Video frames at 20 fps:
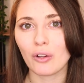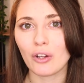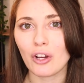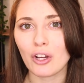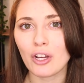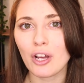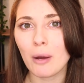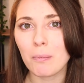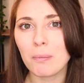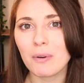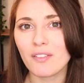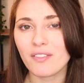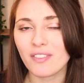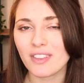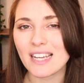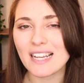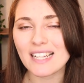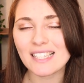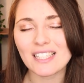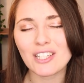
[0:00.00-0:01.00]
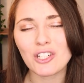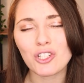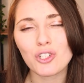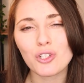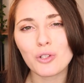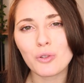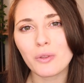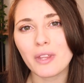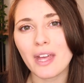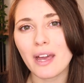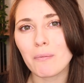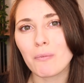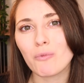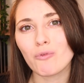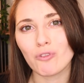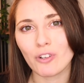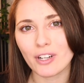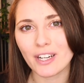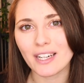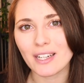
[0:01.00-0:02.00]
on a couple of things and do them
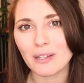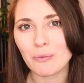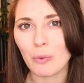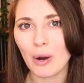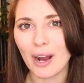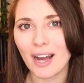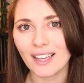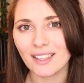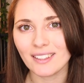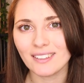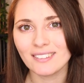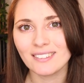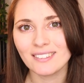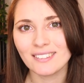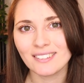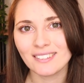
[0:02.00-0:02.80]
really well.